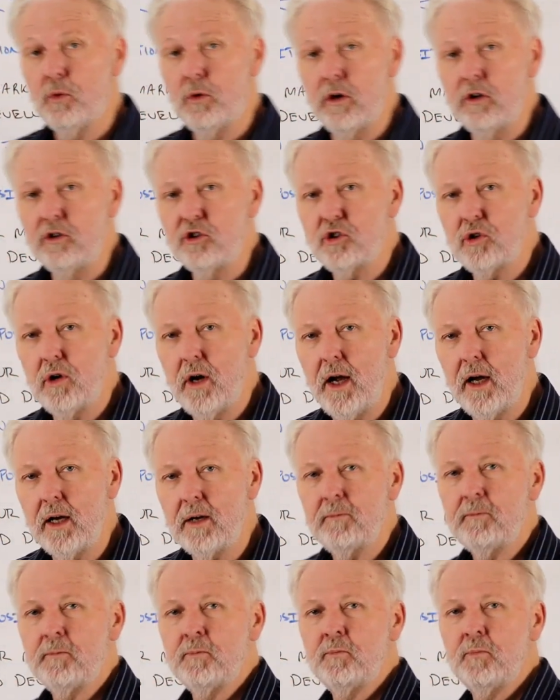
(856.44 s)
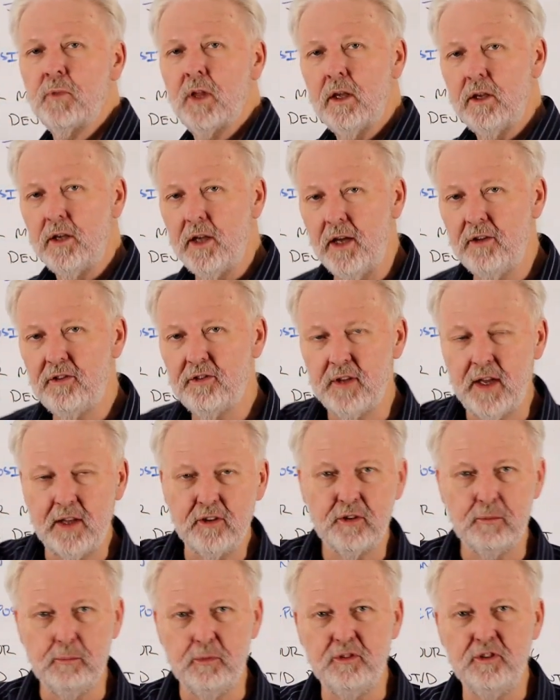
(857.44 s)
we're on track. Yes,
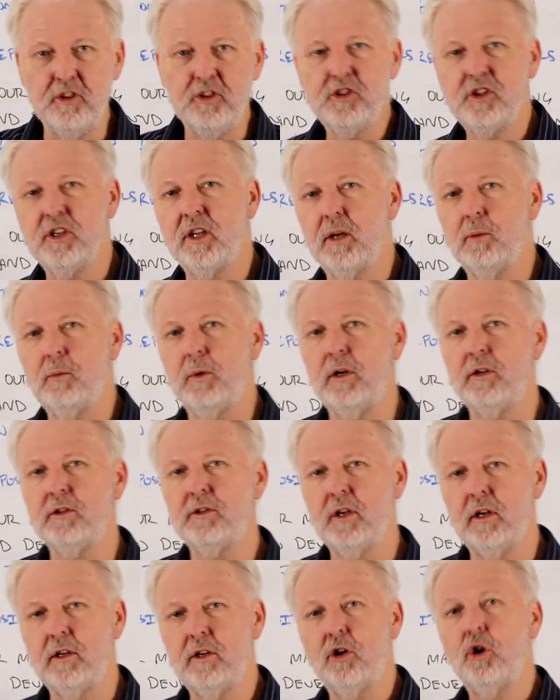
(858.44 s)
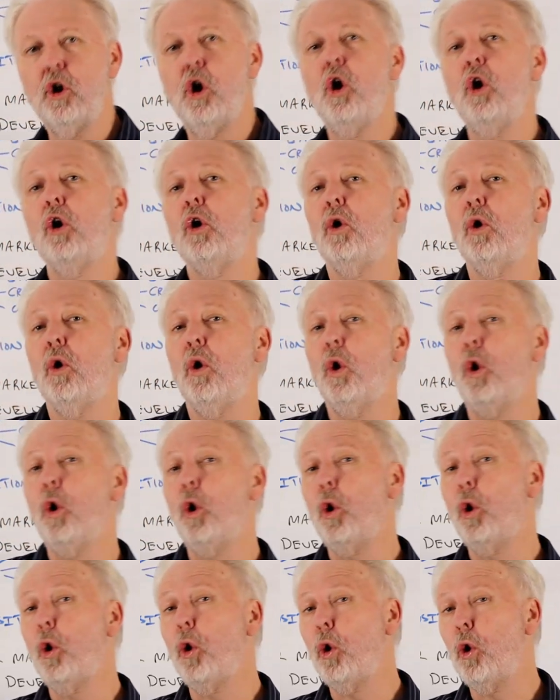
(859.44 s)
that's the positioning we intended.
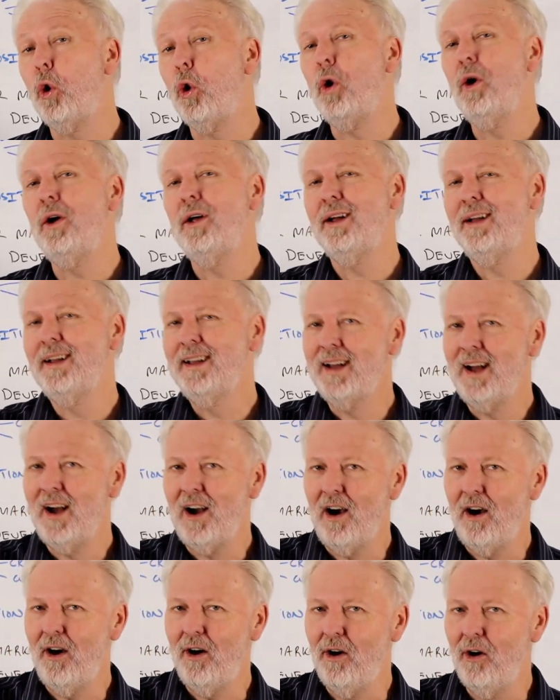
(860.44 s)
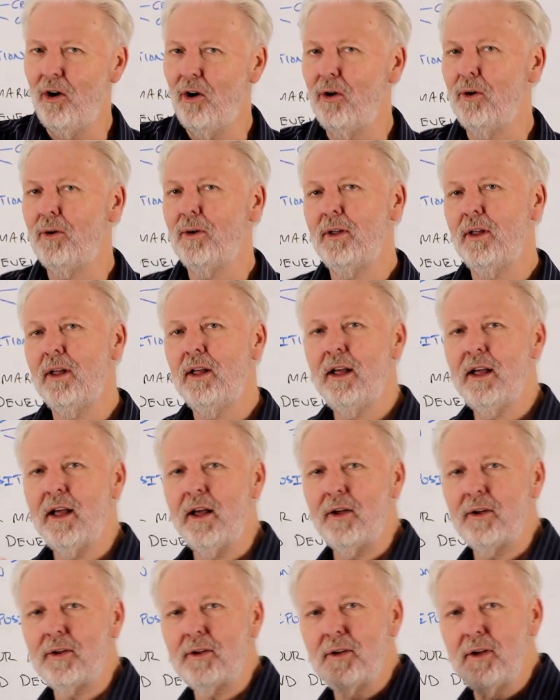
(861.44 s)
Or,
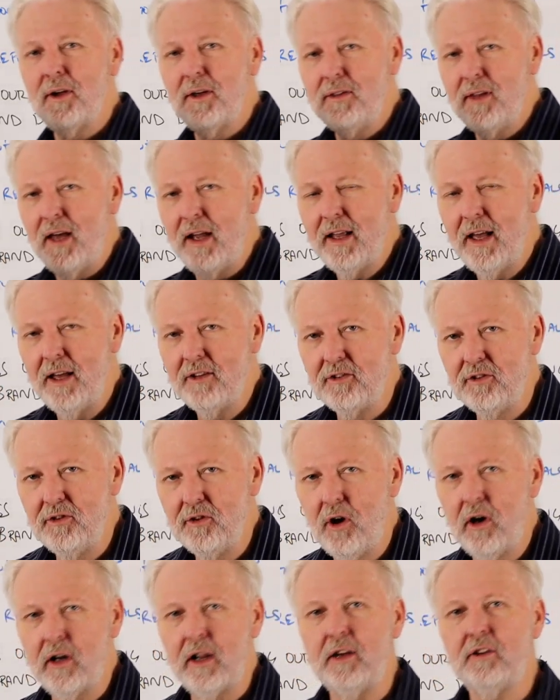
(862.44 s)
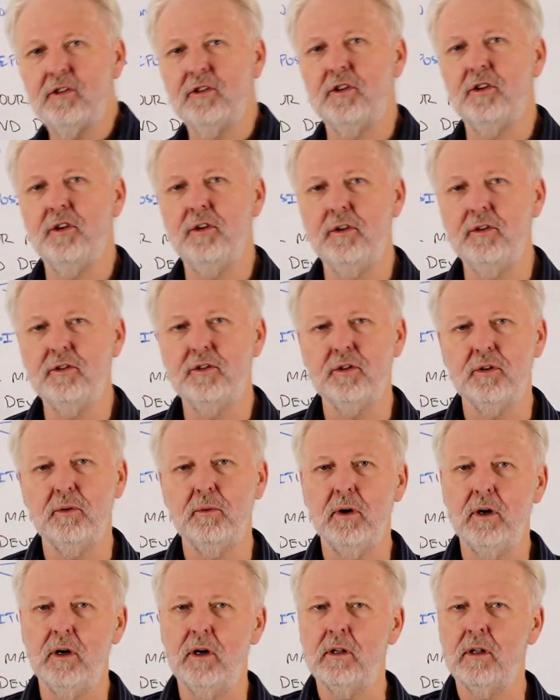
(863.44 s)
okay, that has not executed too
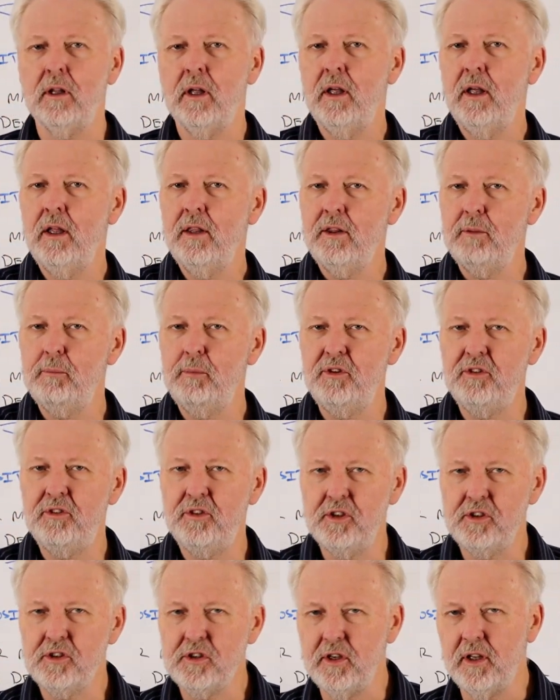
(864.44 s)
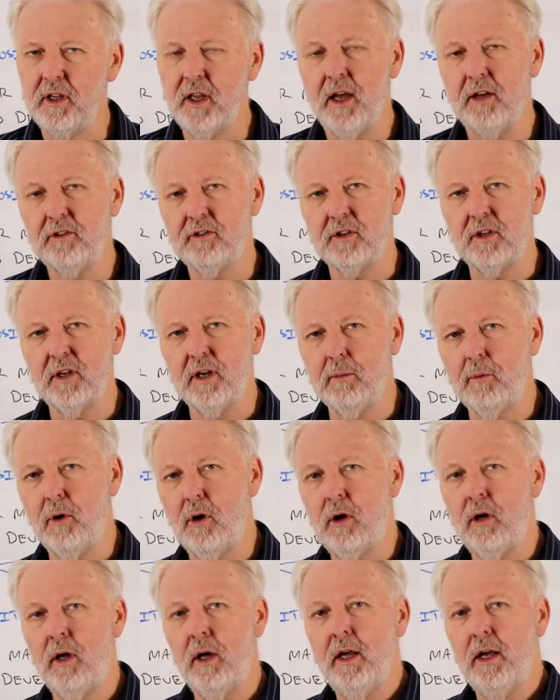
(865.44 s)
well. The positioning hasn't come
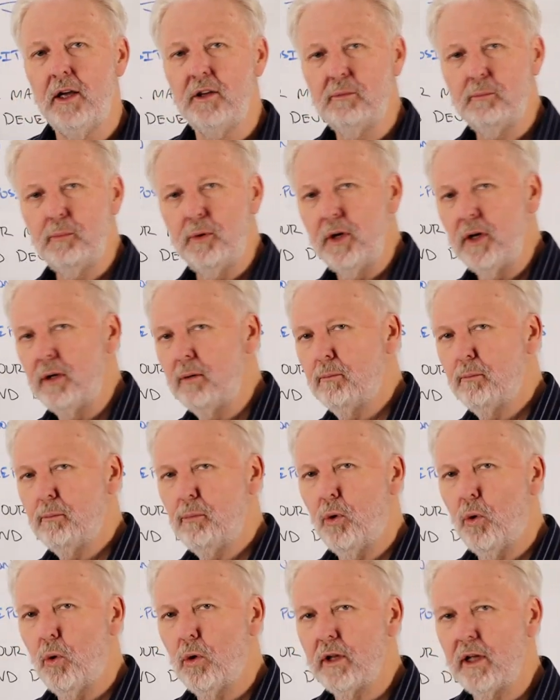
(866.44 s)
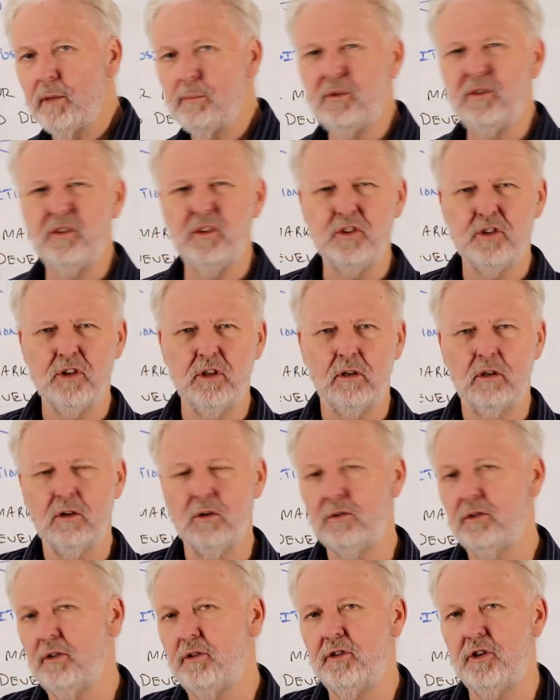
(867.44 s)
up. It's been poorly positioned
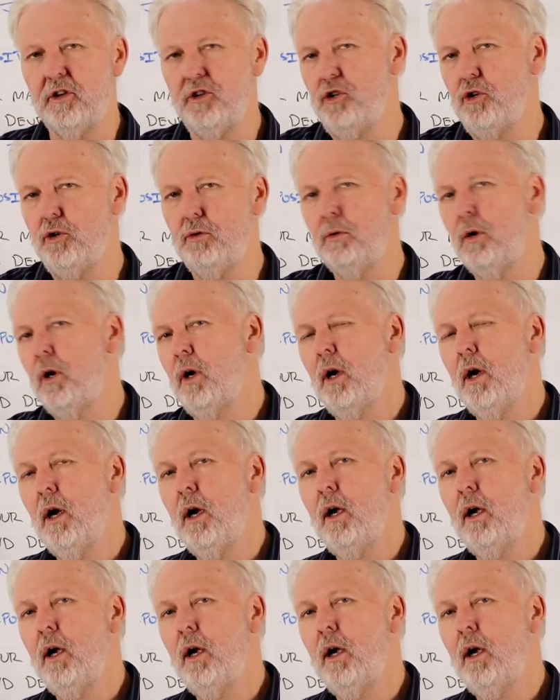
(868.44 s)
because it's a new